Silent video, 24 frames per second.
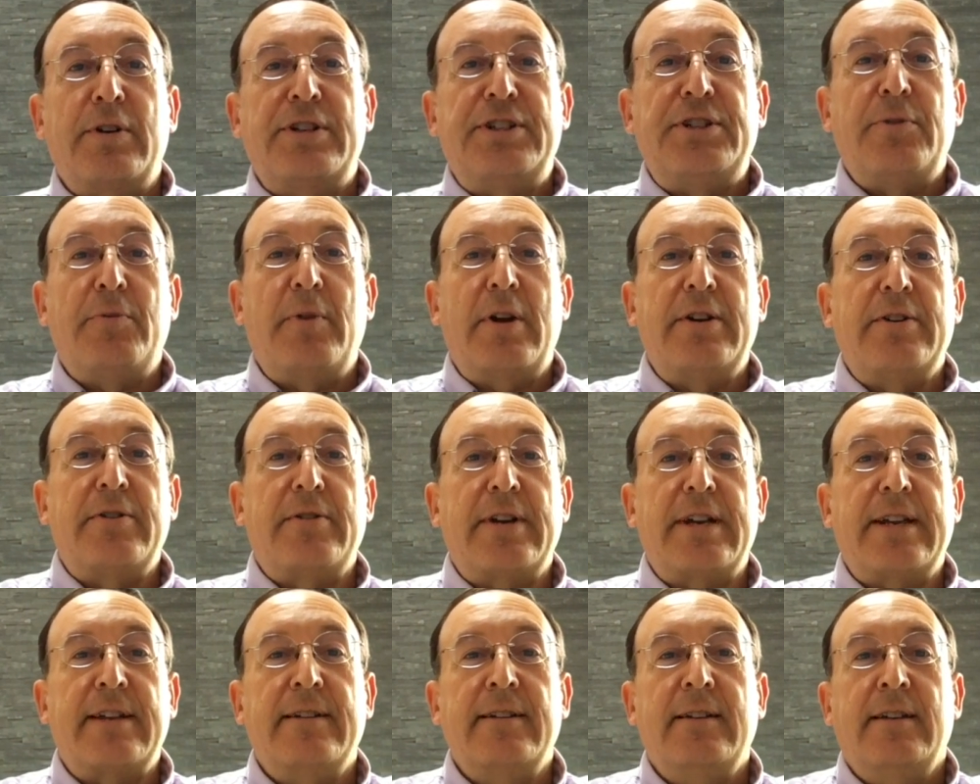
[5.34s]
You're Wondering.
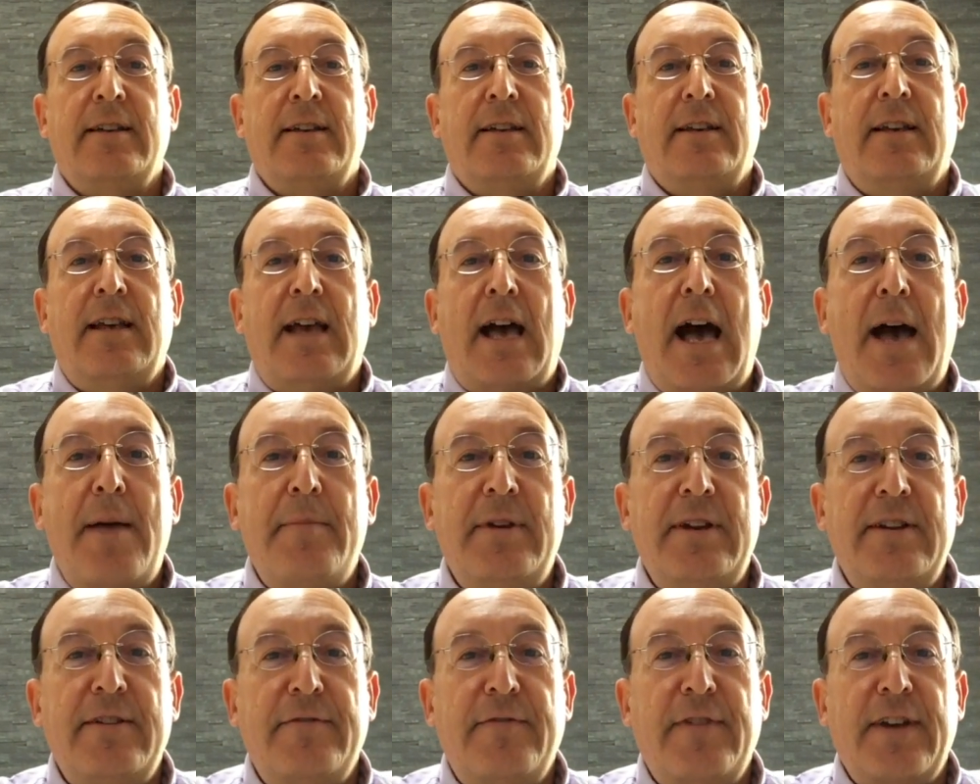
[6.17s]
I'm an
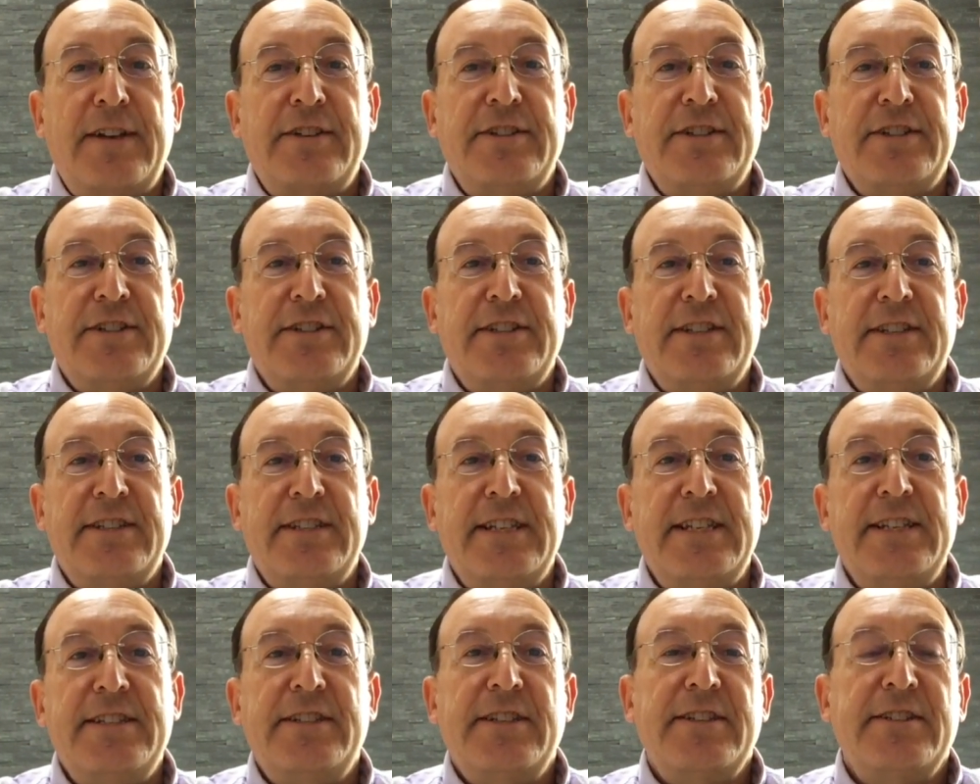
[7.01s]
infectious
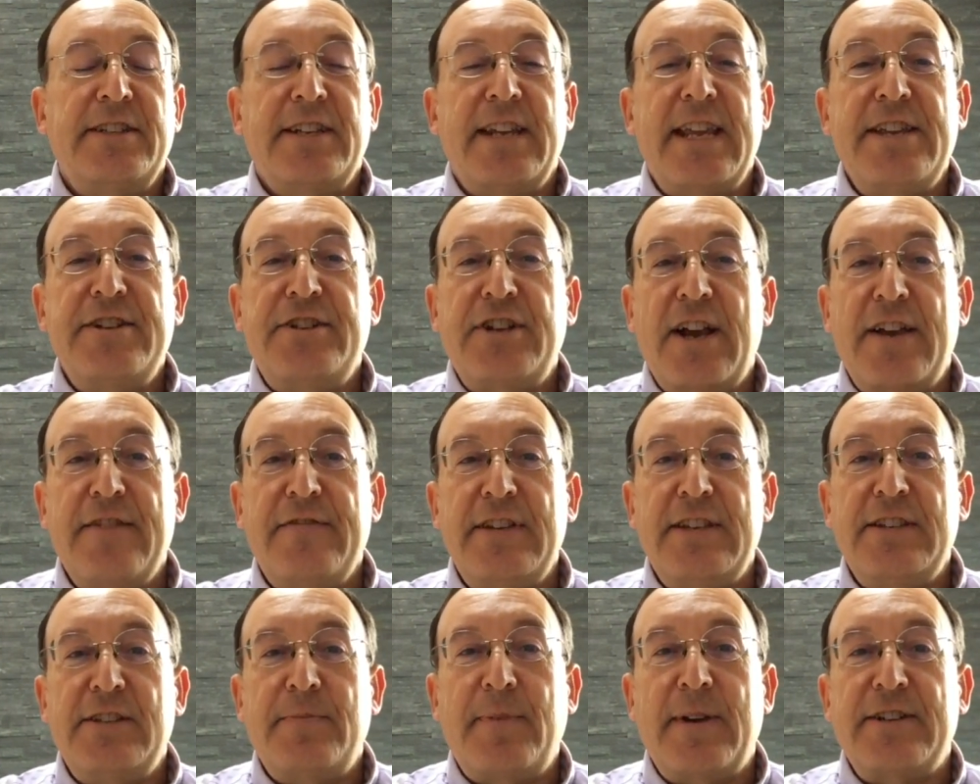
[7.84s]
diseases and HIV
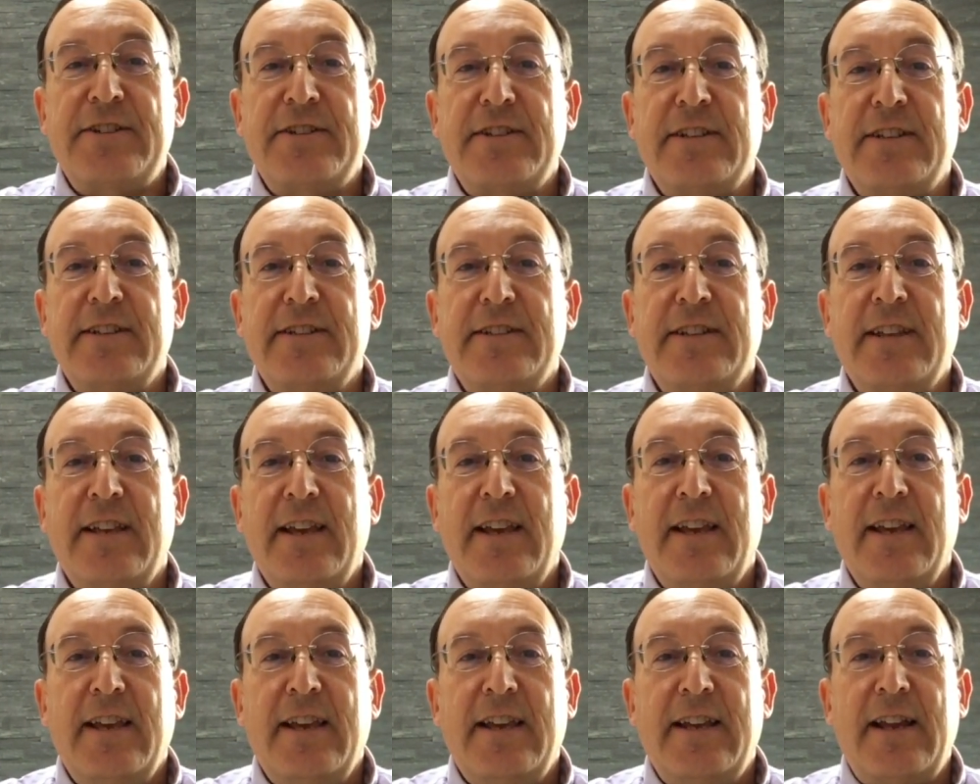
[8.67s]
specialist,
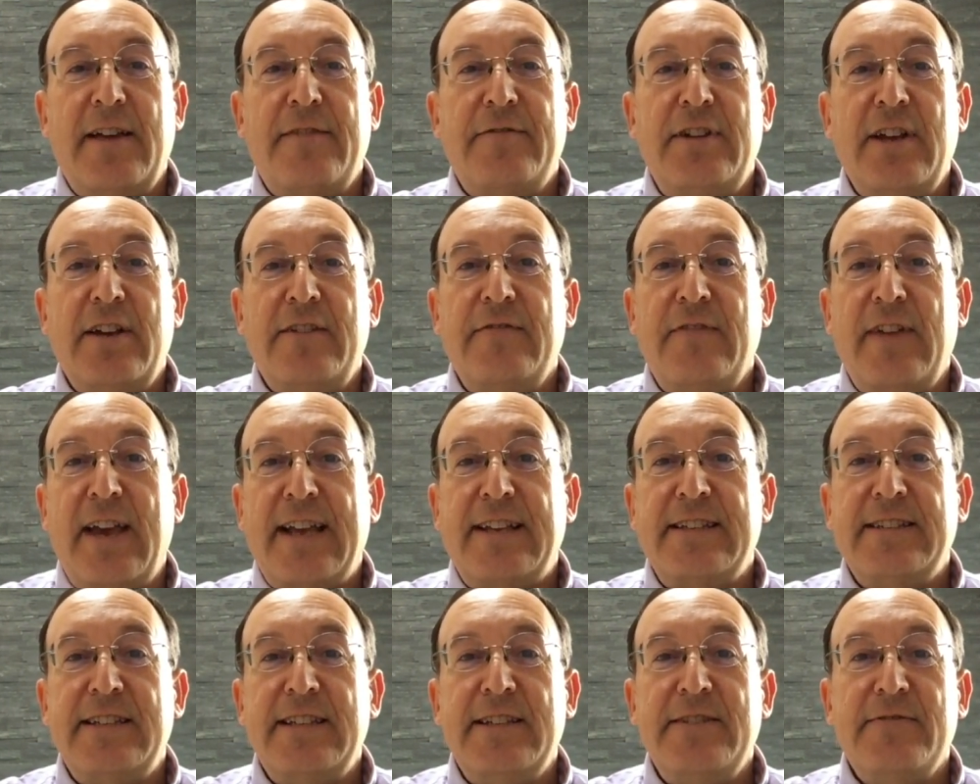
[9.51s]
and I've done
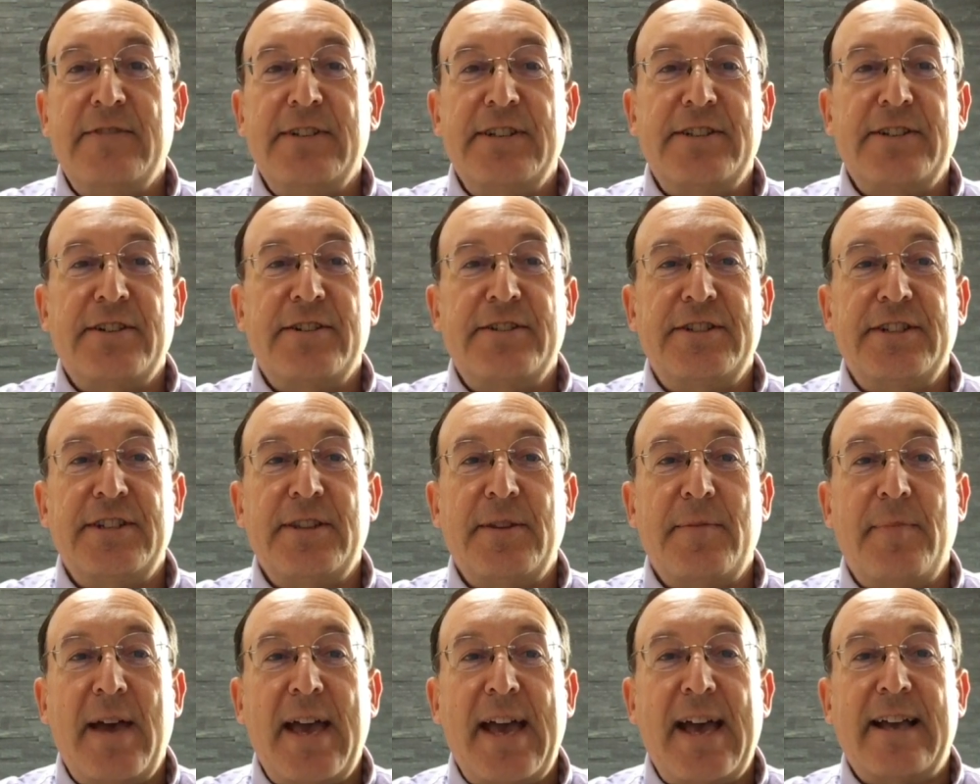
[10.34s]
vaccine research in the
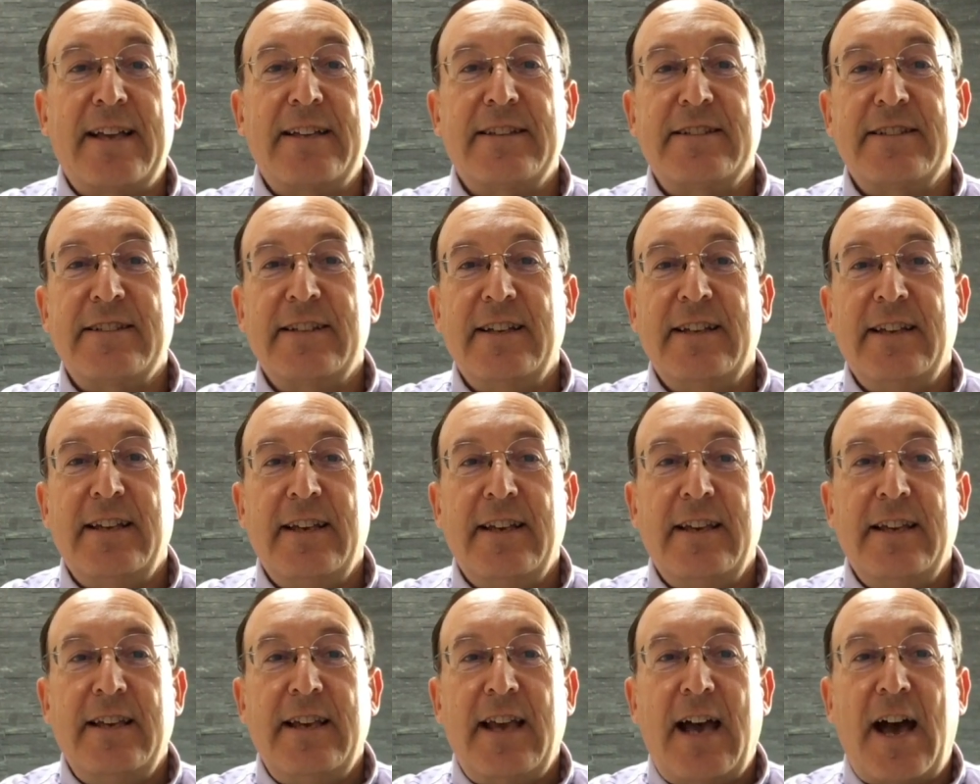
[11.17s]
past.
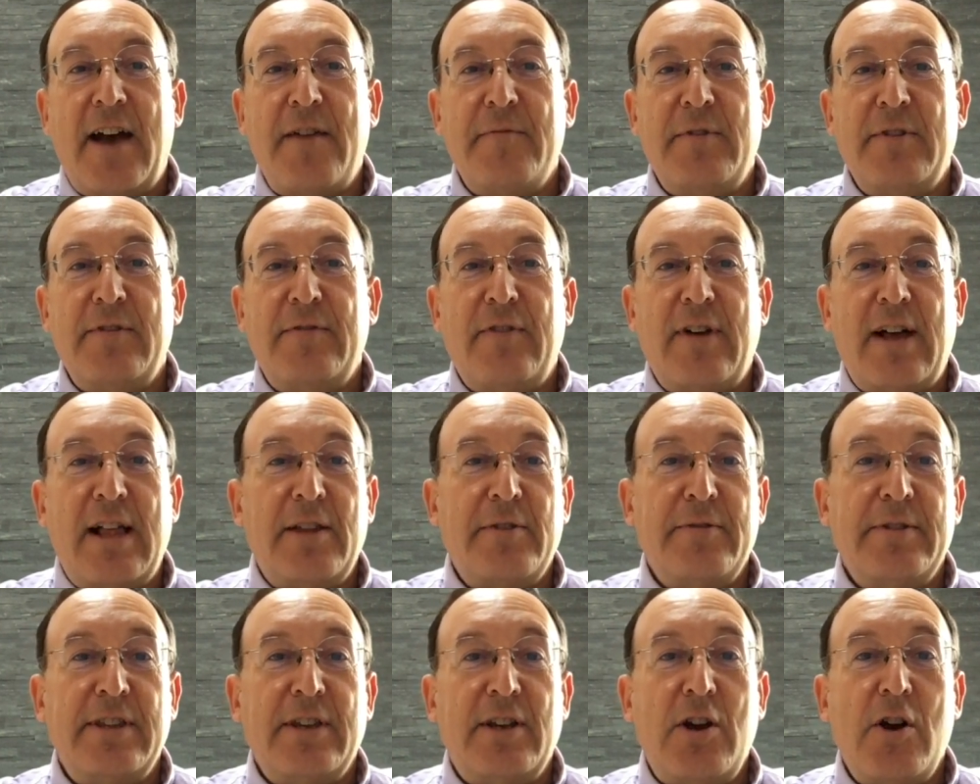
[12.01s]
I've been
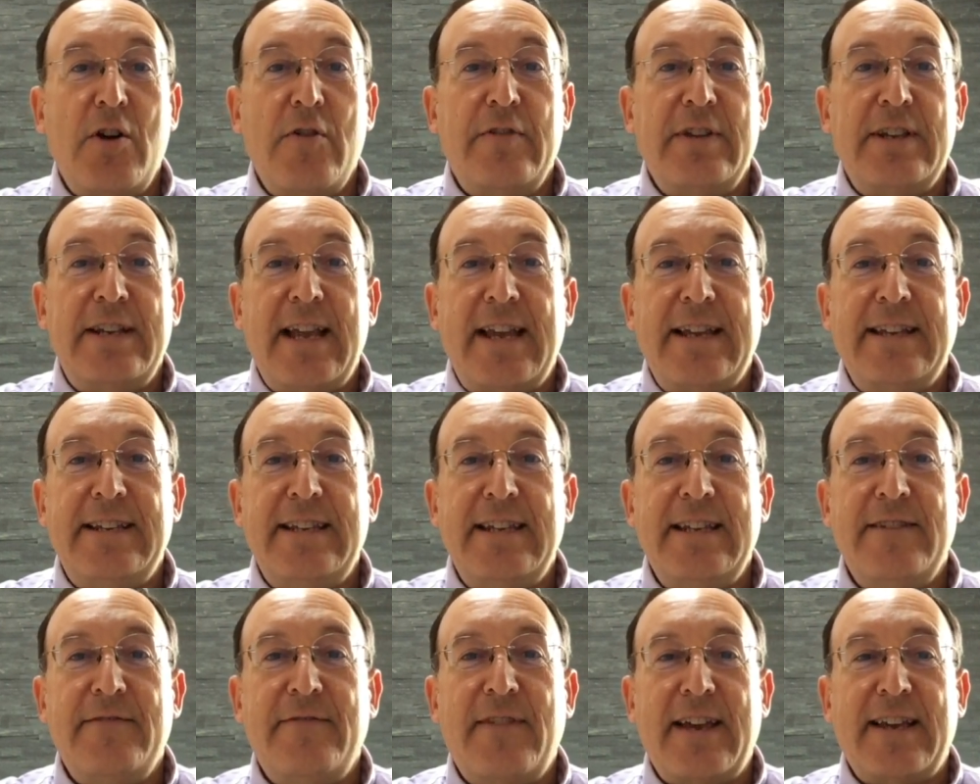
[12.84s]
following the
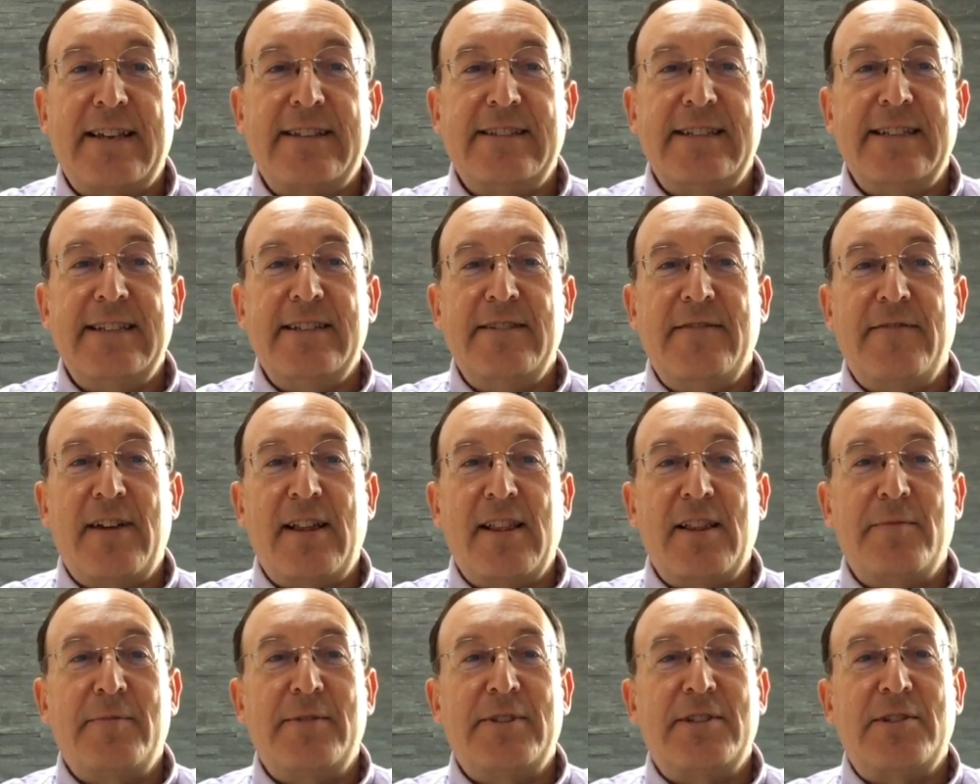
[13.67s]
COVID-19 vaccine
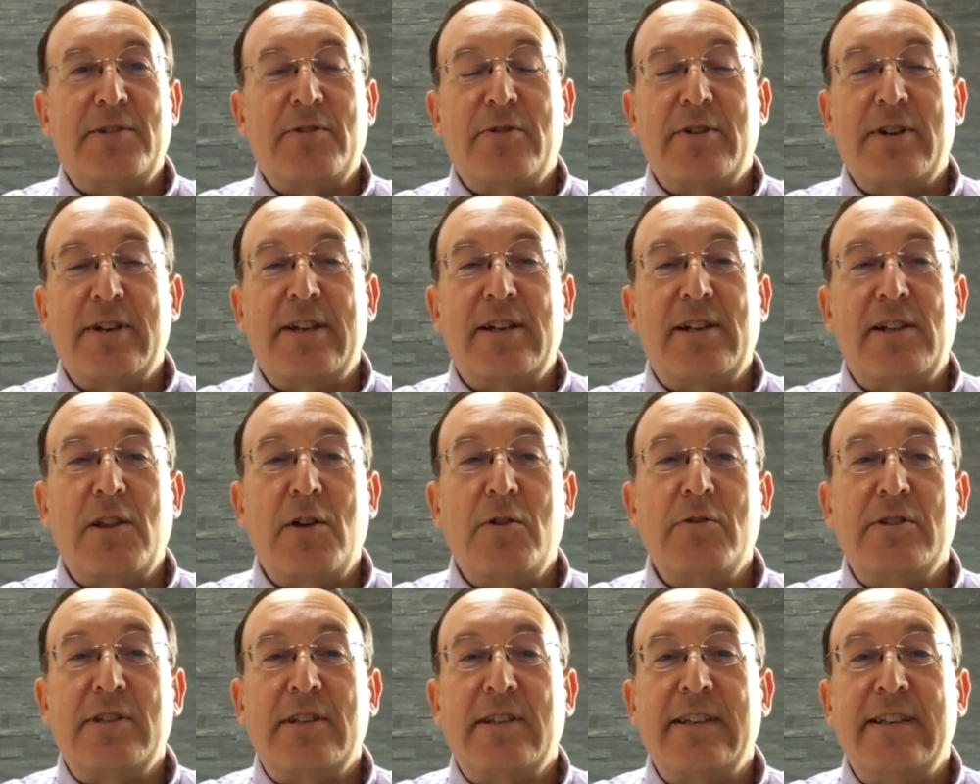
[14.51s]
development story
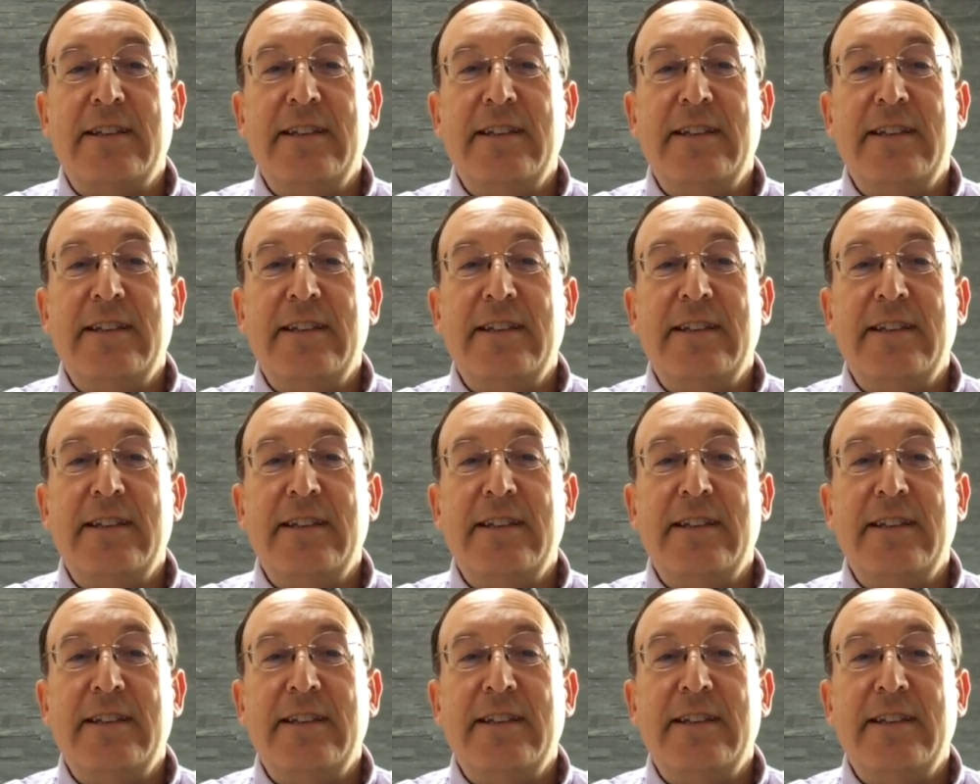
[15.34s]
closely,